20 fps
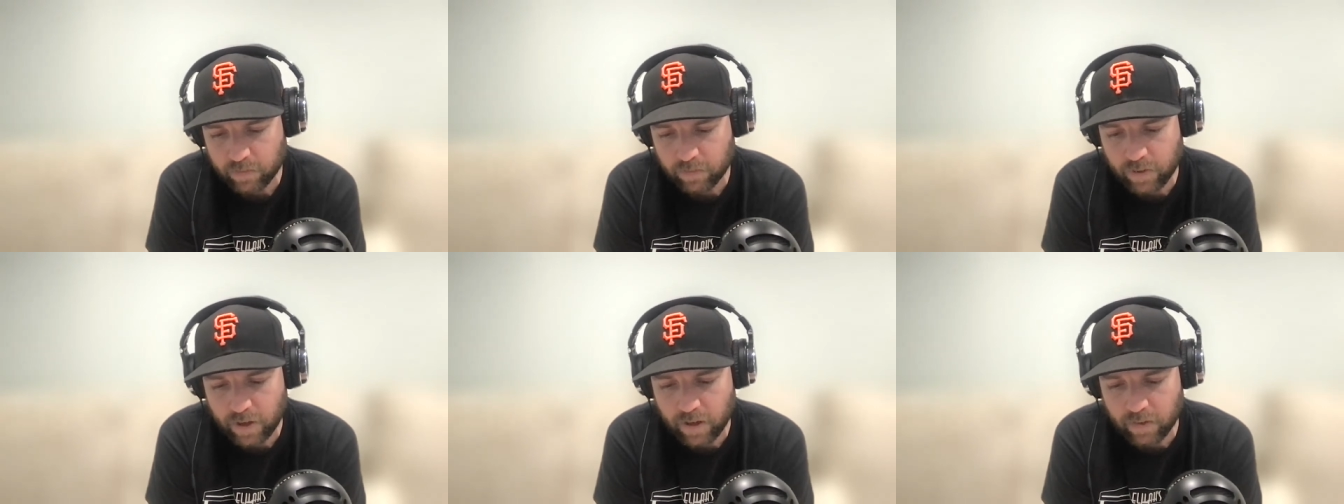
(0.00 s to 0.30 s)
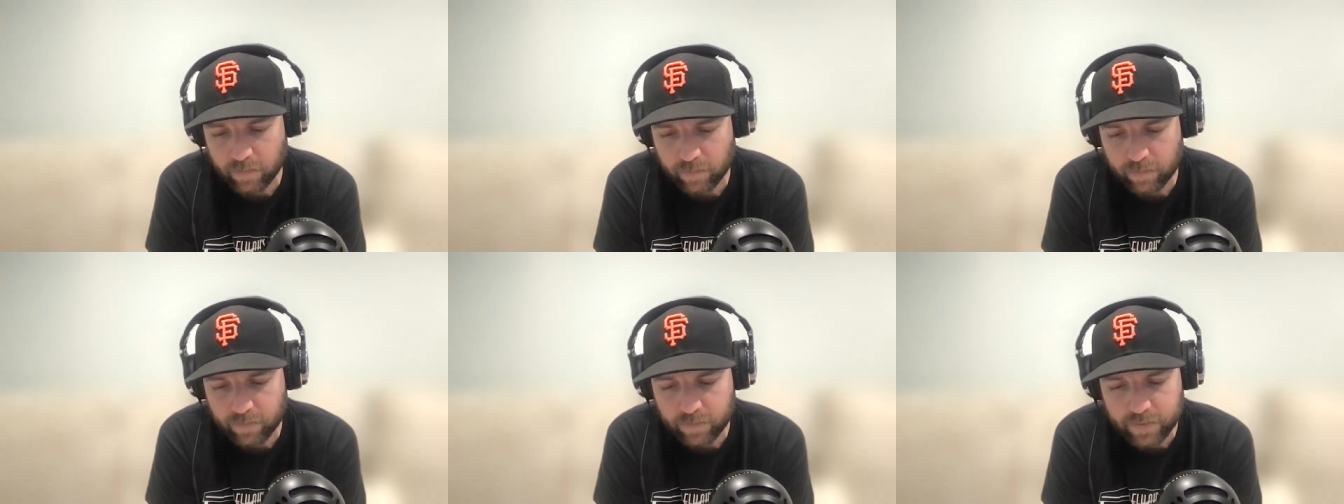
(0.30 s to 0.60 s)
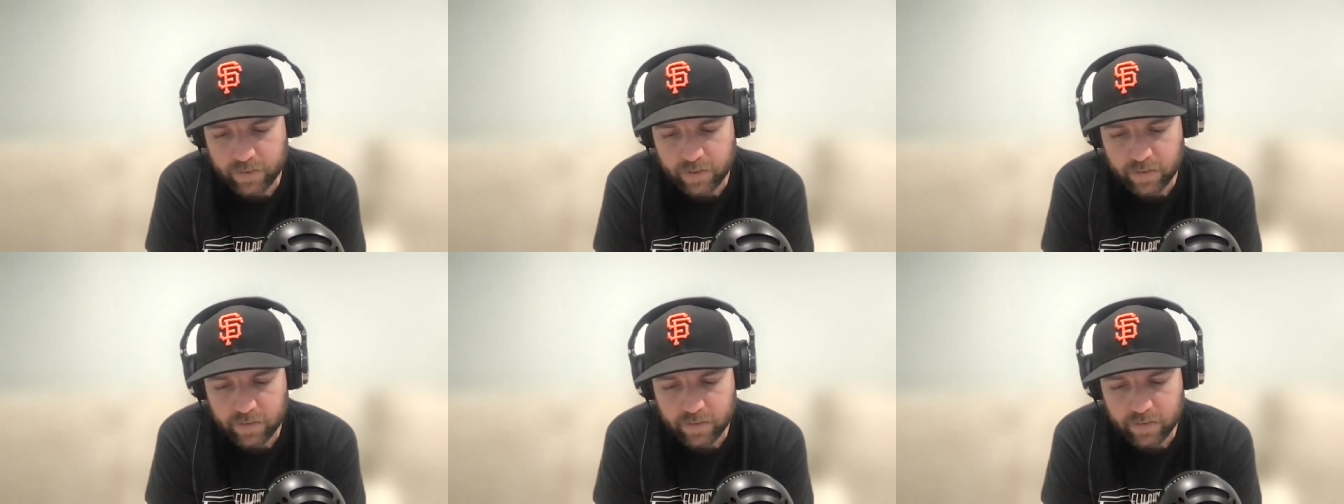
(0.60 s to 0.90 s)
From
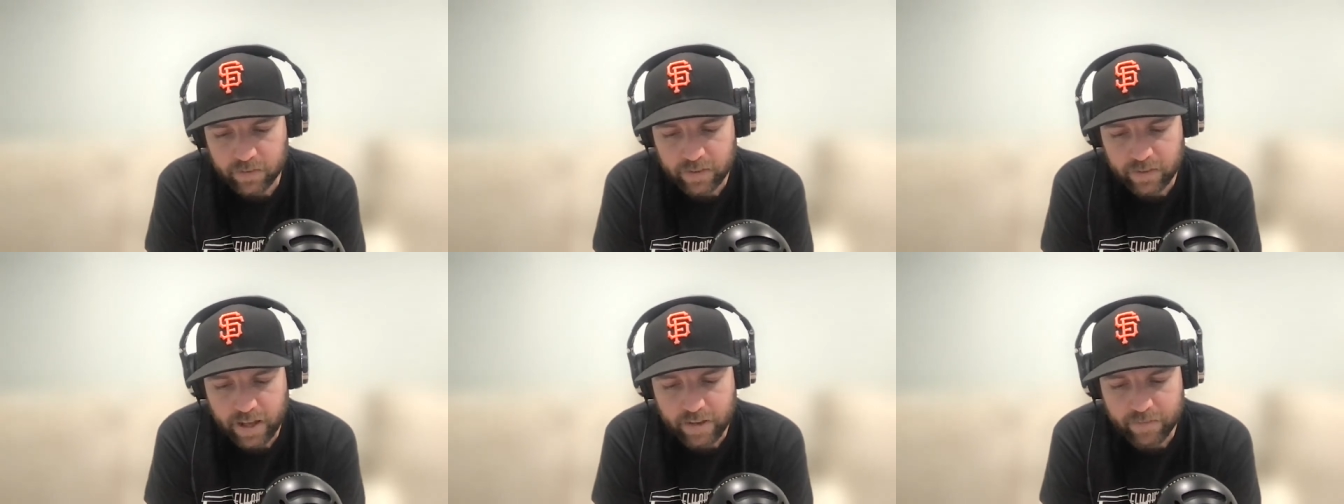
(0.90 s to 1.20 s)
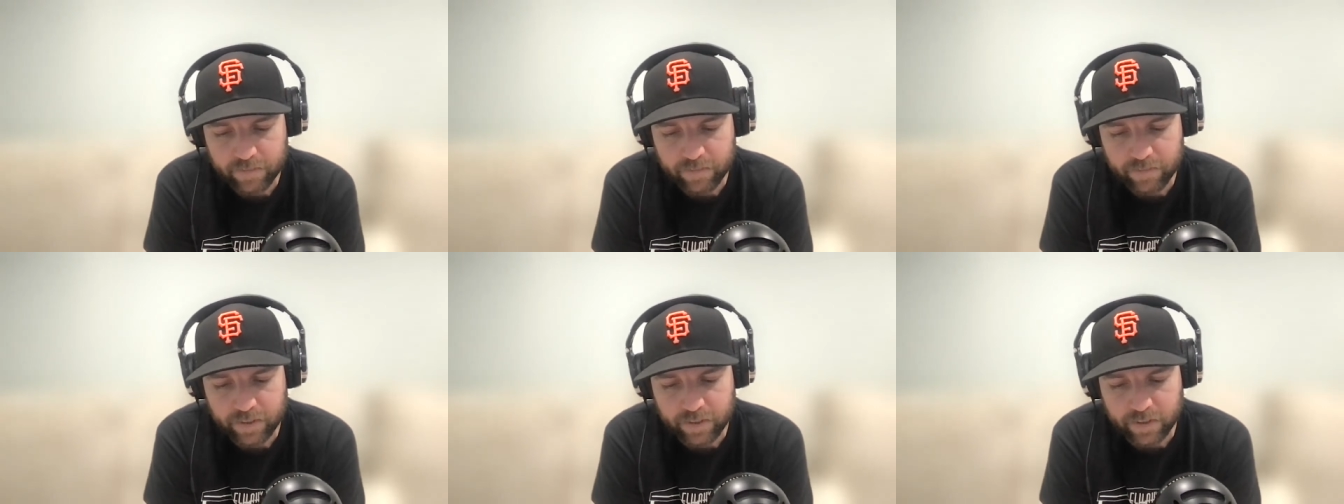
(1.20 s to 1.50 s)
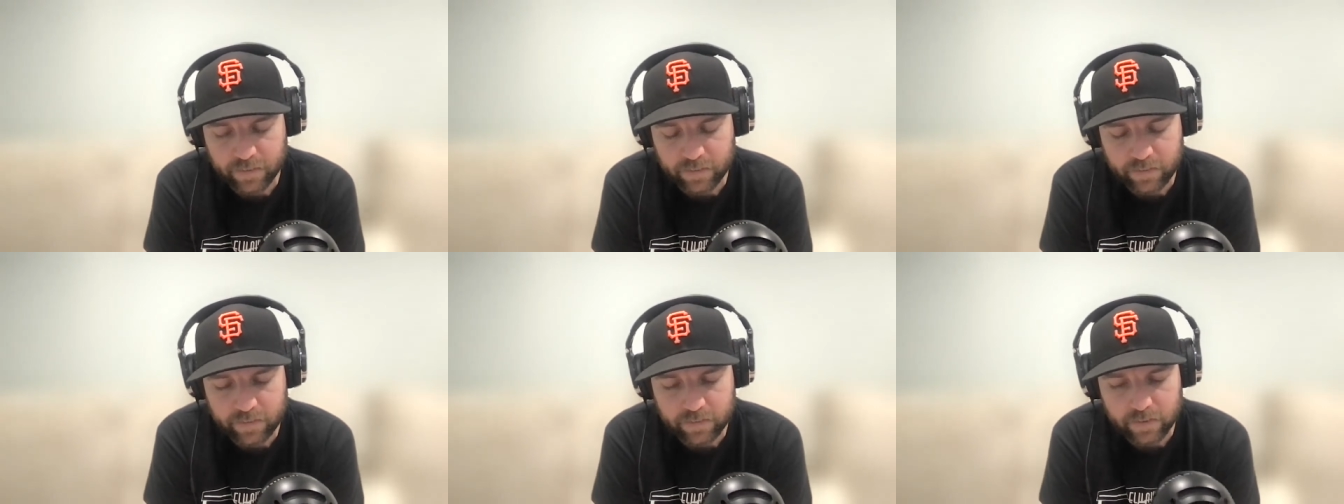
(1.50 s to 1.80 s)
Scott
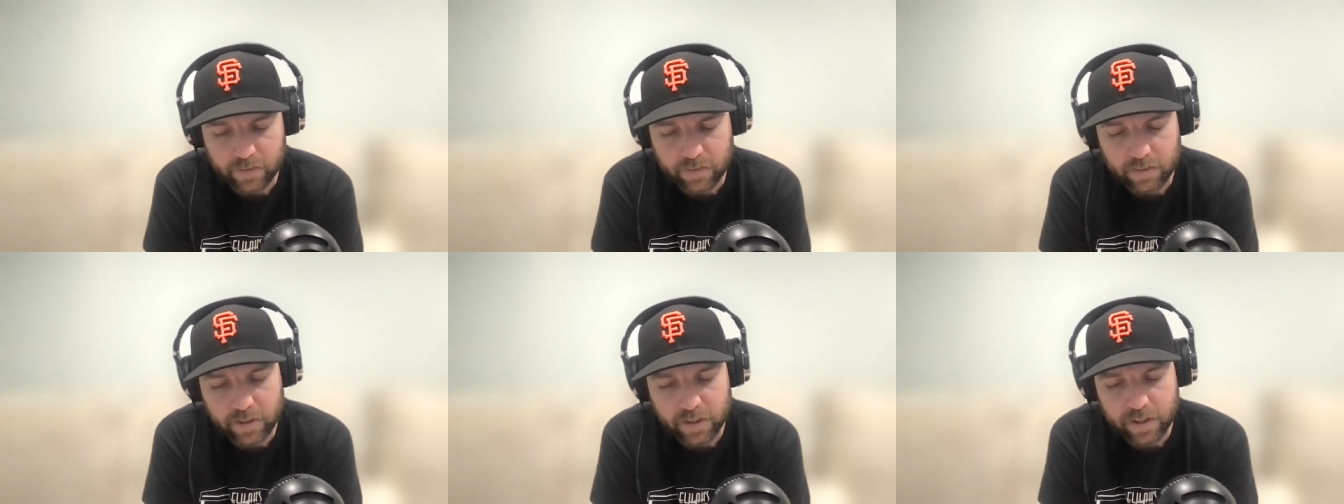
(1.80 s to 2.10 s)
Fitz,